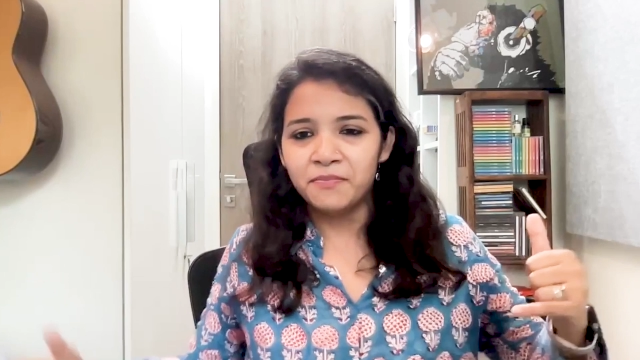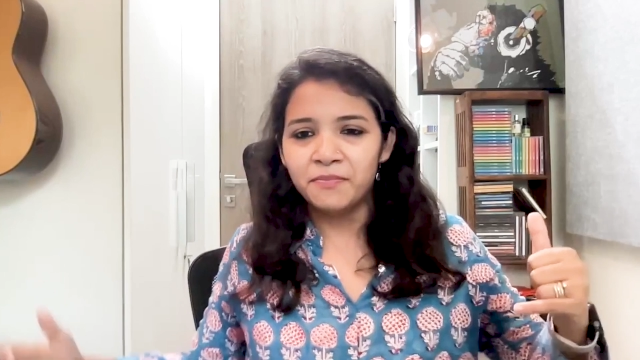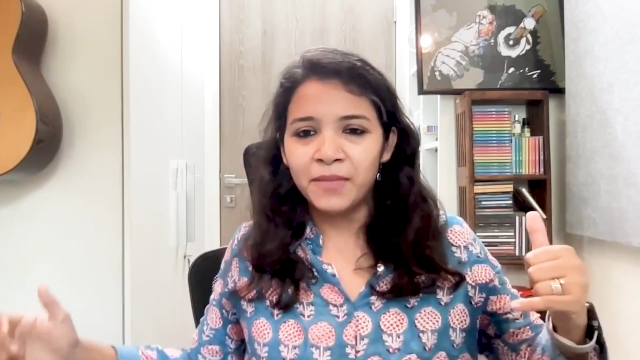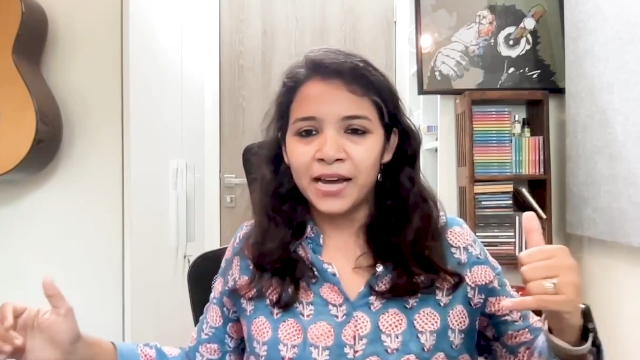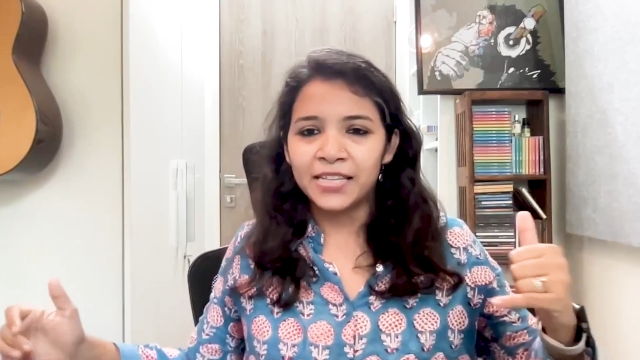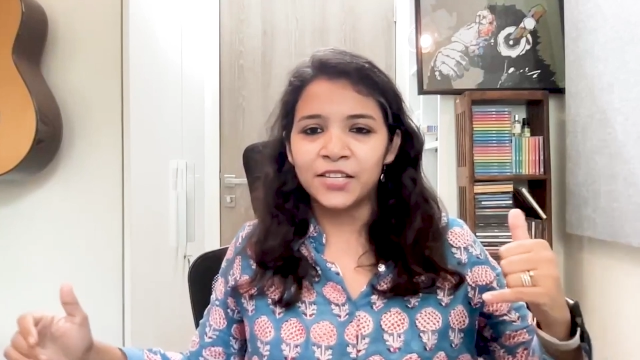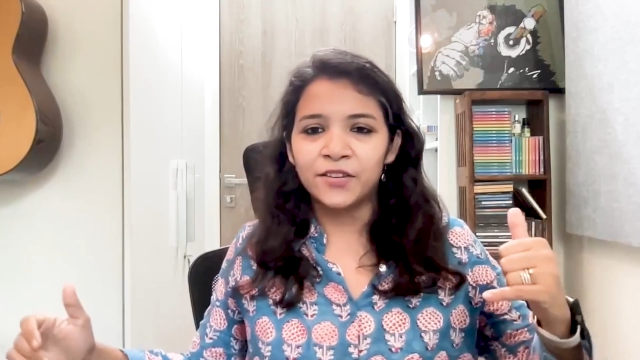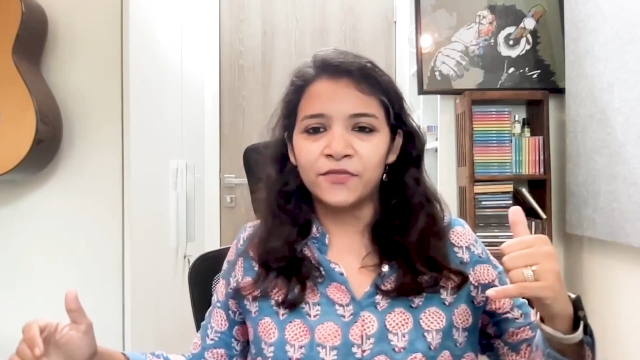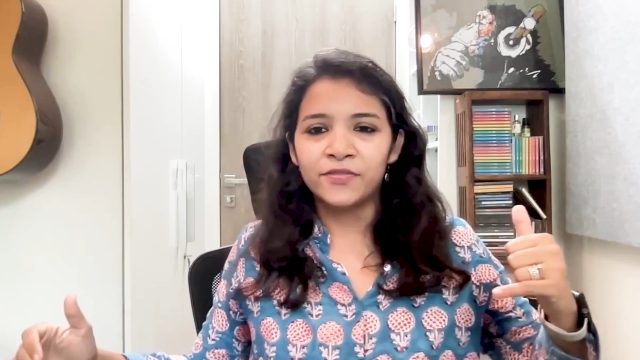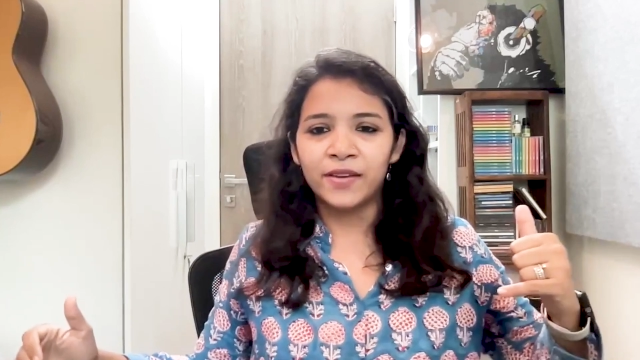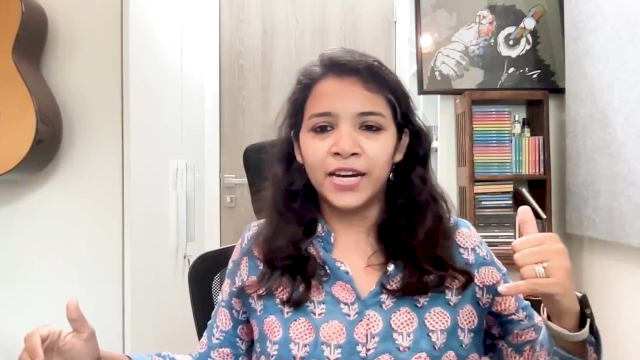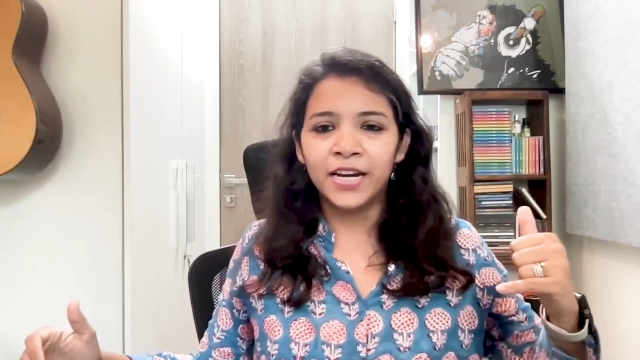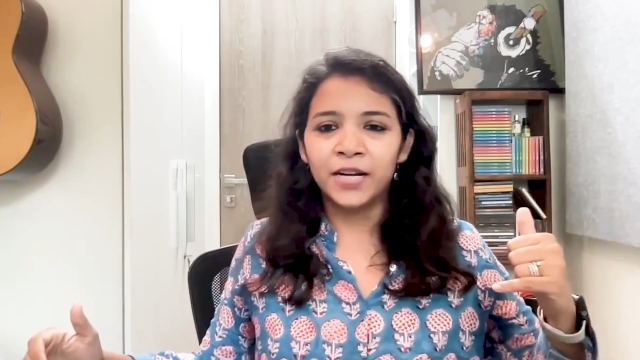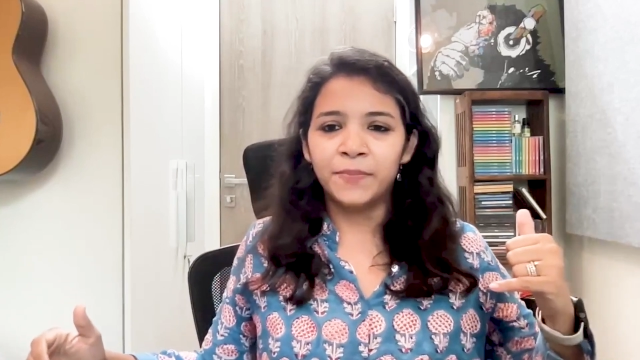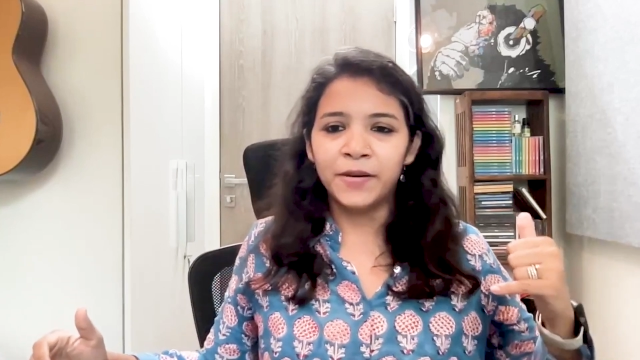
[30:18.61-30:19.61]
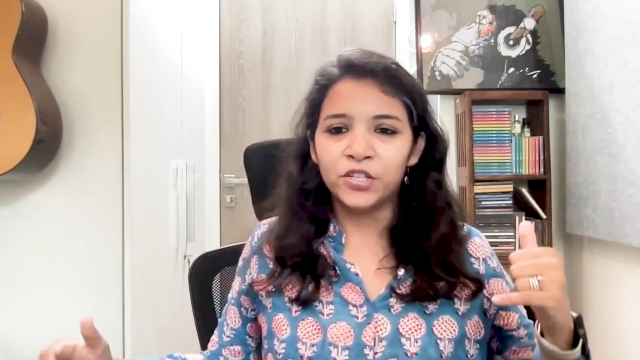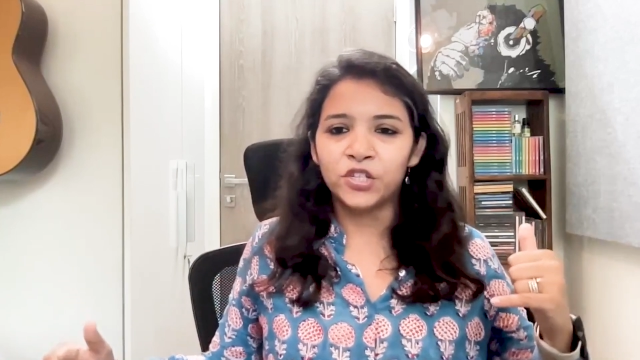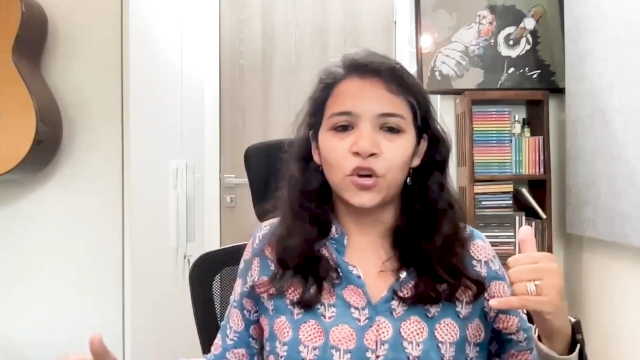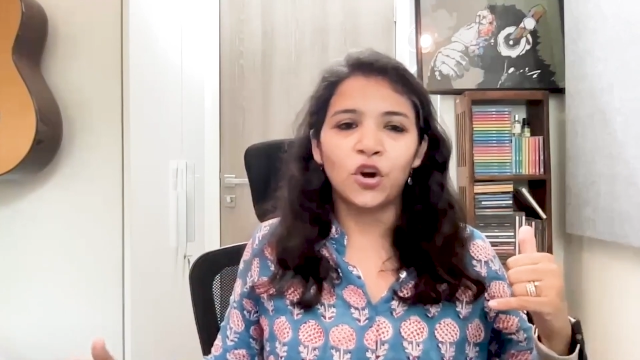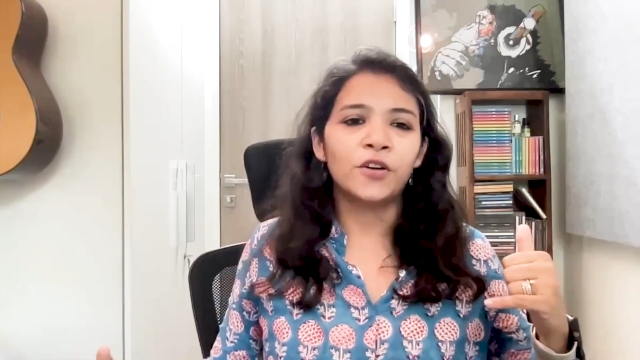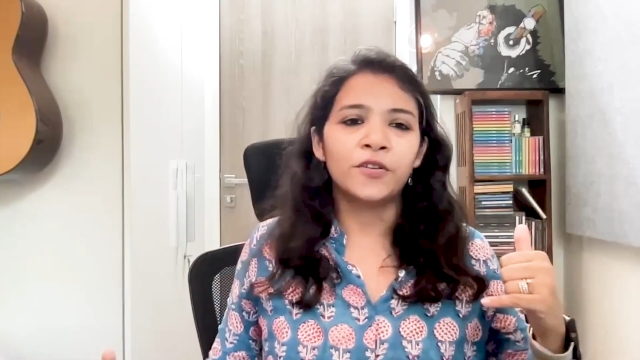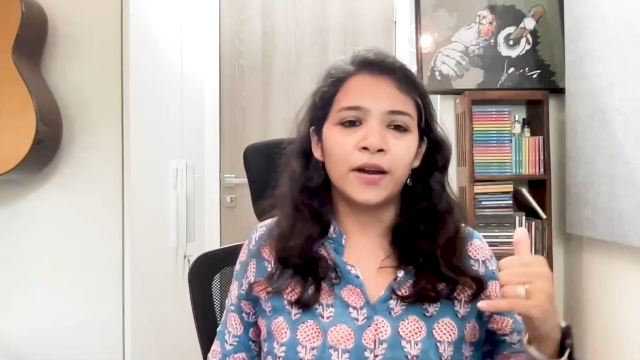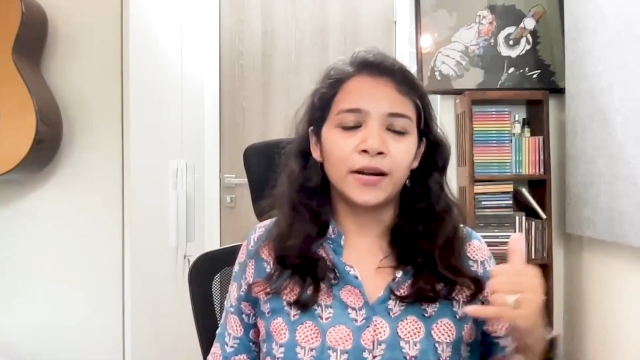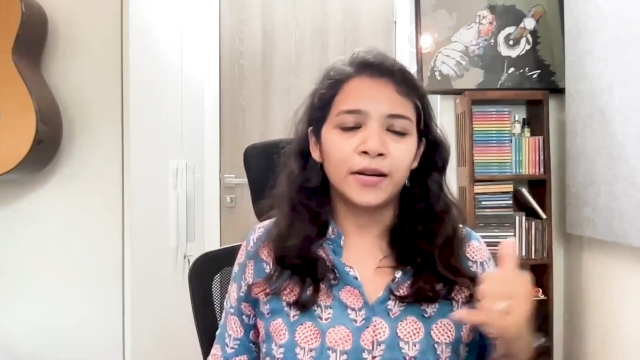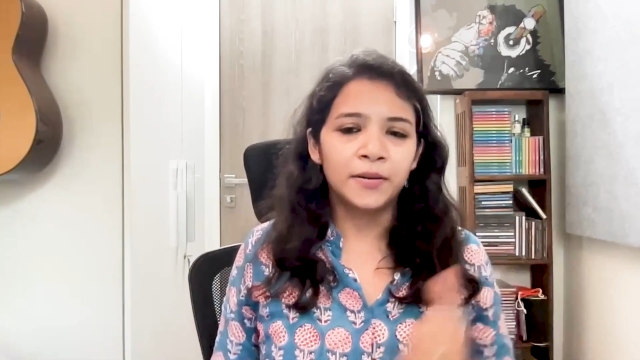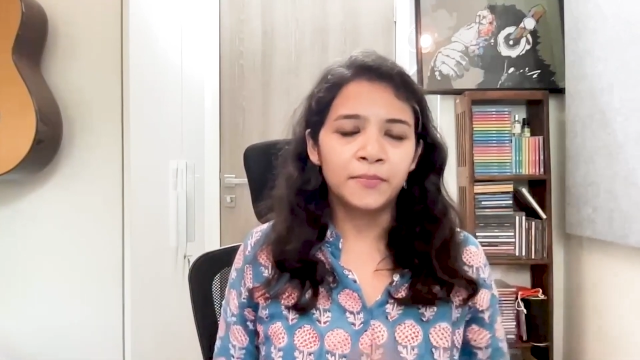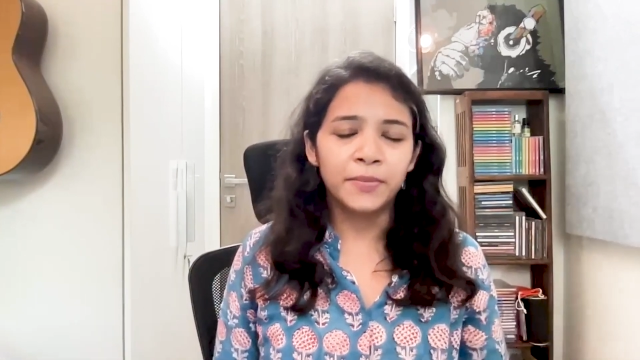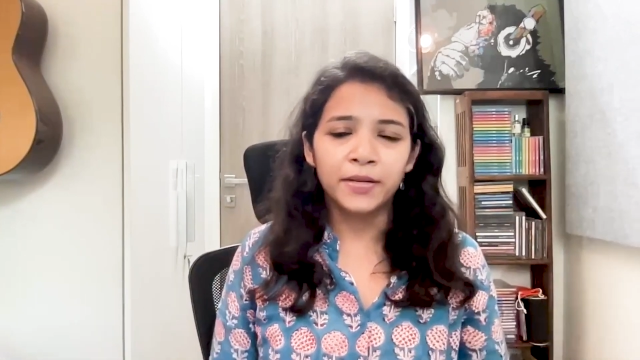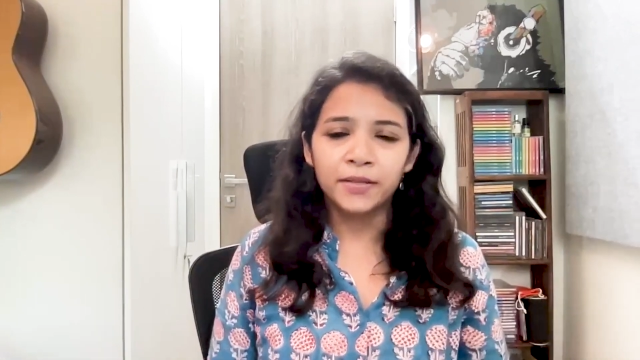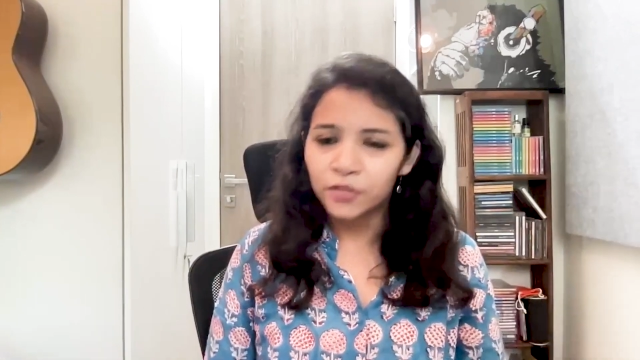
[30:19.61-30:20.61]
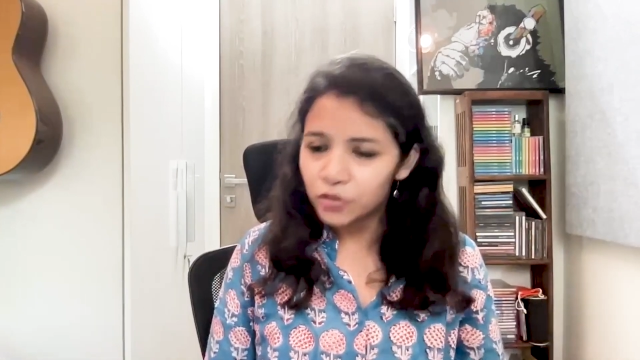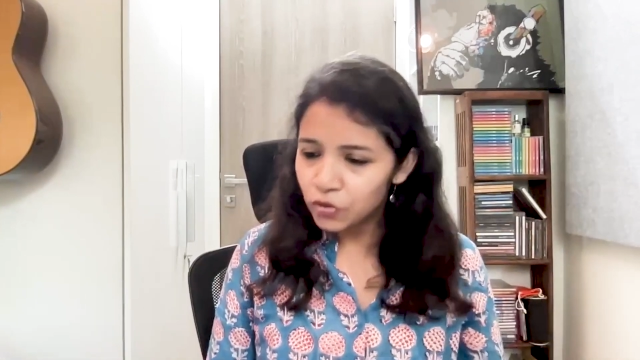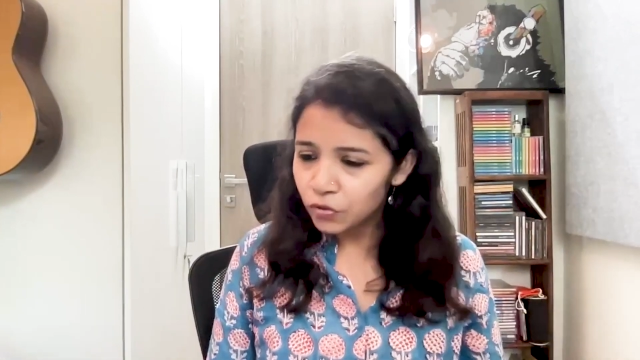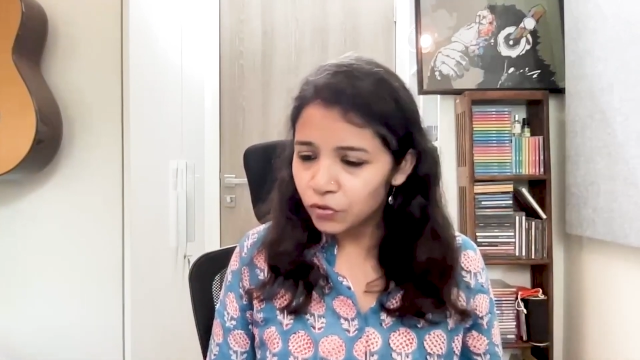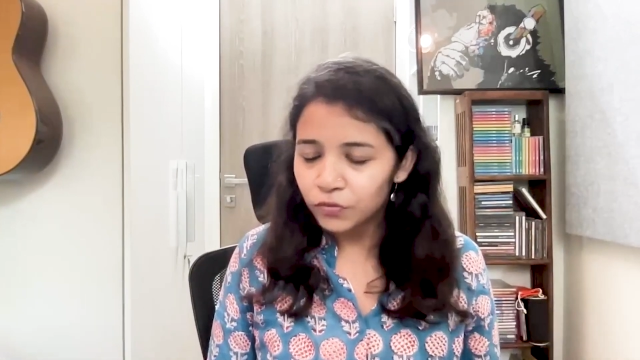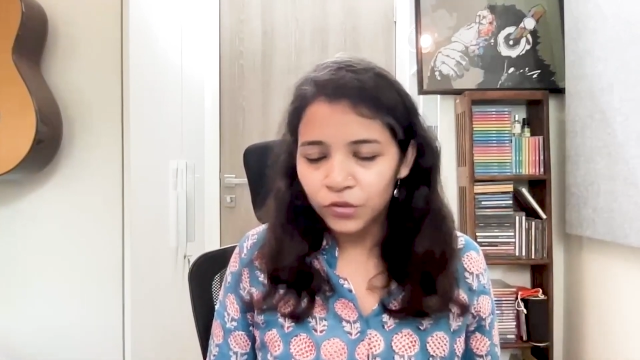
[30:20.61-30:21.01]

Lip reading: massive 8-page contract in place. No,